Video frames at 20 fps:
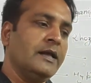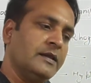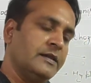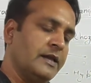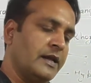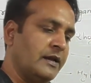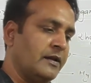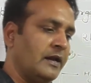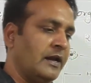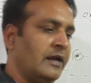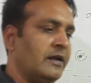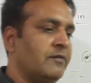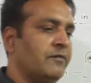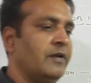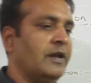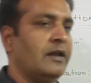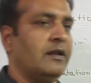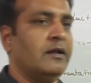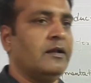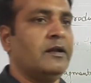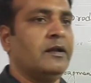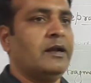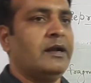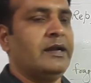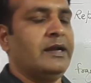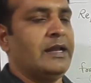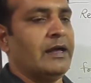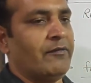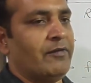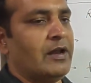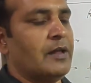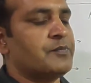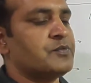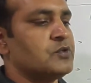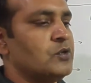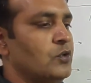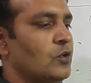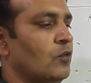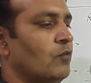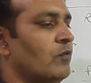then it will
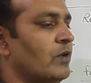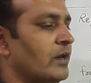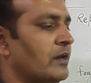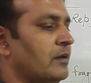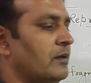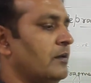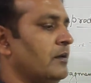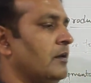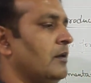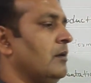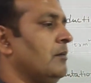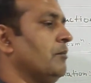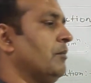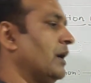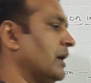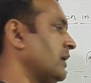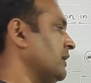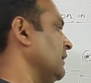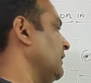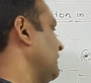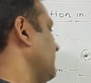develops new one. But